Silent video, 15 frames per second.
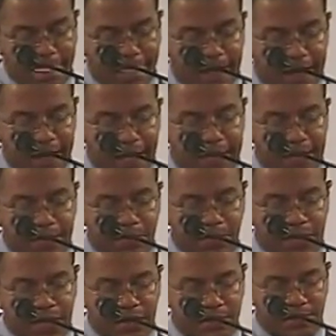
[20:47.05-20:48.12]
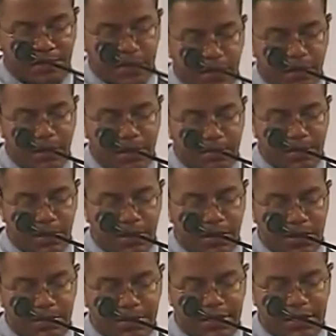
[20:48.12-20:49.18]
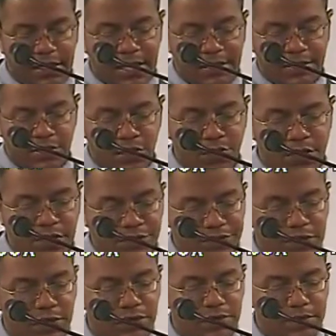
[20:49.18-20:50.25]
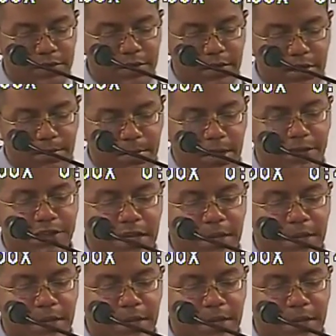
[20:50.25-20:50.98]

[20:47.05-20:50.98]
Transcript: In the end, they both had unity and purity, but they lacked soul winning zeal because